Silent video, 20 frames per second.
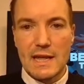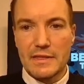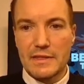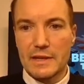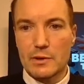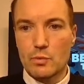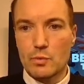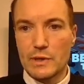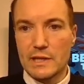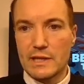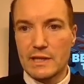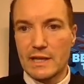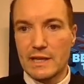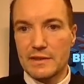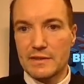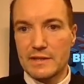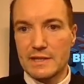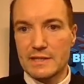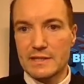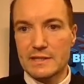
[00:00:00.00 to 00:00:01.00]
that we
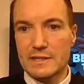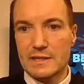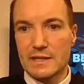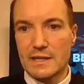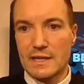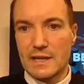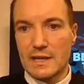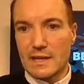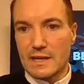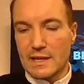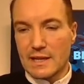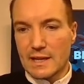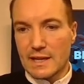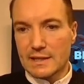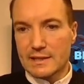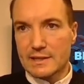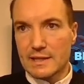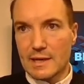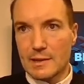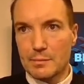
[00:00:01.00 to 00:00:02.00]
in this
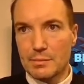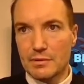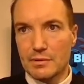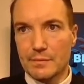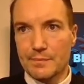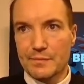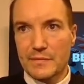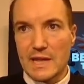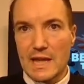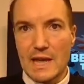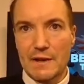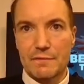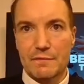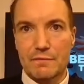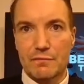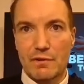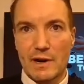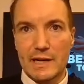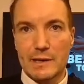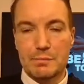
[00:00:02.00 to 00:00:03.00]
example have
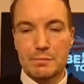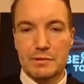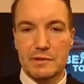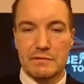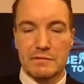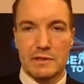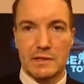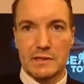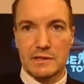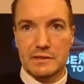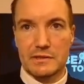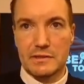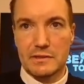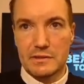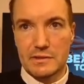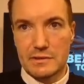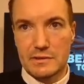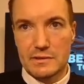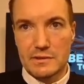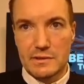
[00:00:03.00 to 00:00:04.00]
write
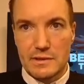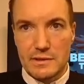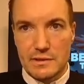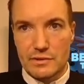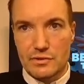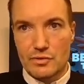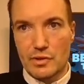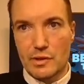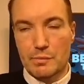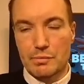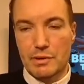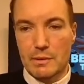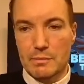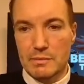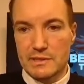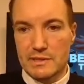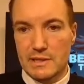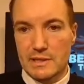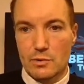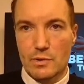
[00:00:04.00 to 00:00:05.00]
privileges to the
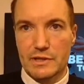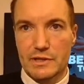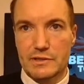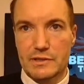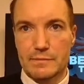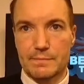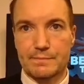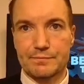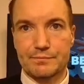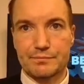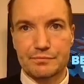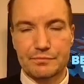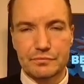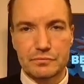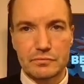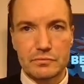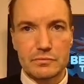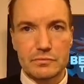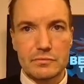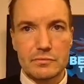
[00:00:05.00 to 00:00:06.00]
property in question.
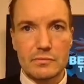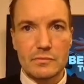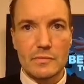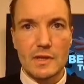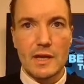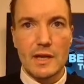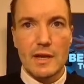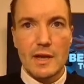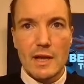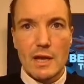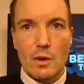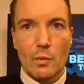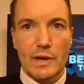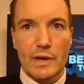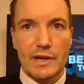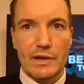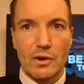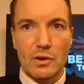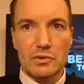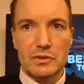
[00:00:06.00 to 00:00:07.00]
We
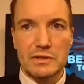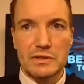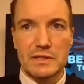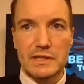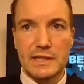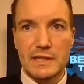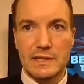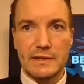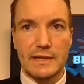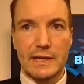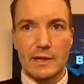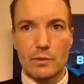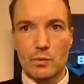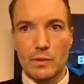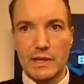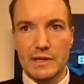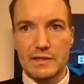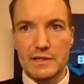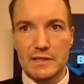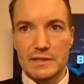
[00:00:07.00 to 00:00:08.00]
can also see that we
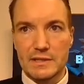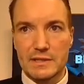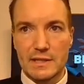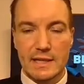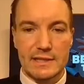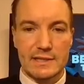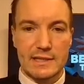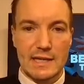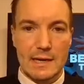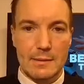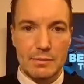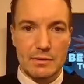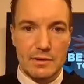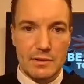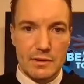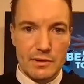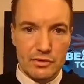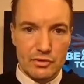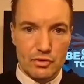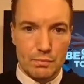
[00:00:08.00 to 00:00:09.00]
in this
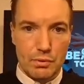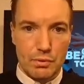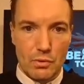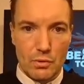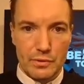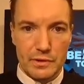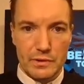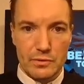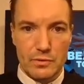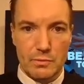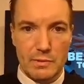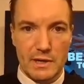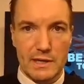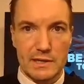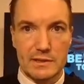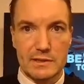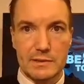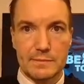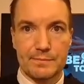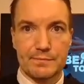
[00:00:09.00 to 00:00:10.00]
example support
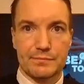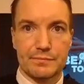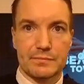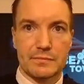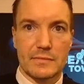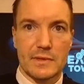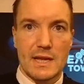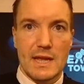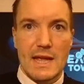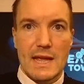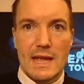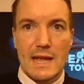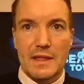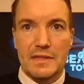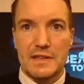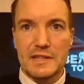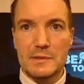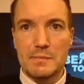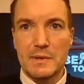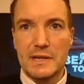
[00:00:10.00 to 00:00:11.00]
commands.
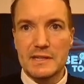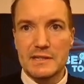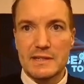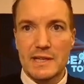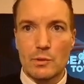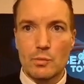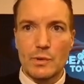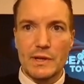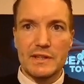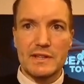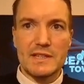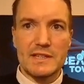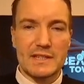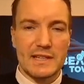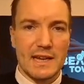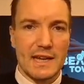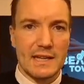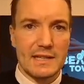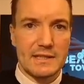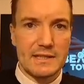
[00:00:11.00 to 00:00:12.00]
This means that we in this
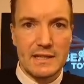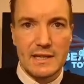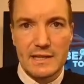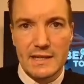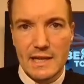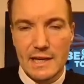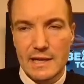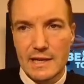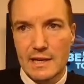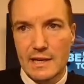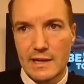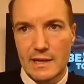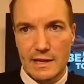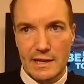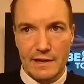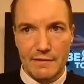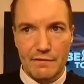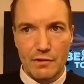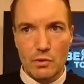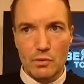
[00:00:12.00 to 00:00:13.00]
case can
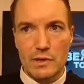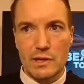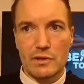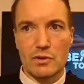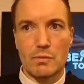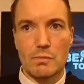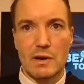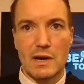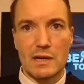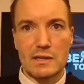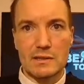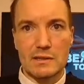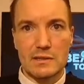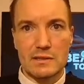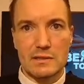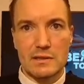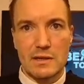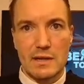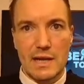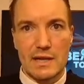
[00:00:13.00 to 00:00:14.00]
invoke
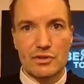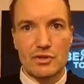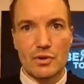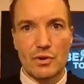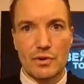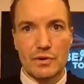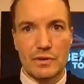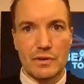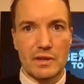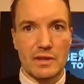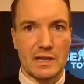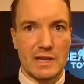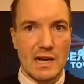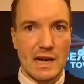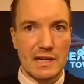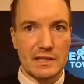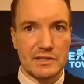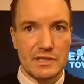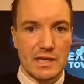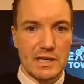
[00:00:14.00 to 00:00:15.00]
commands and turn the
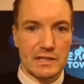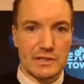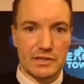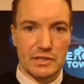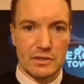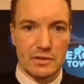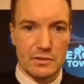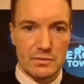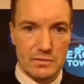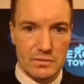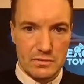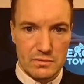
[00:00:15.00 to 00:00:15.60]
car charger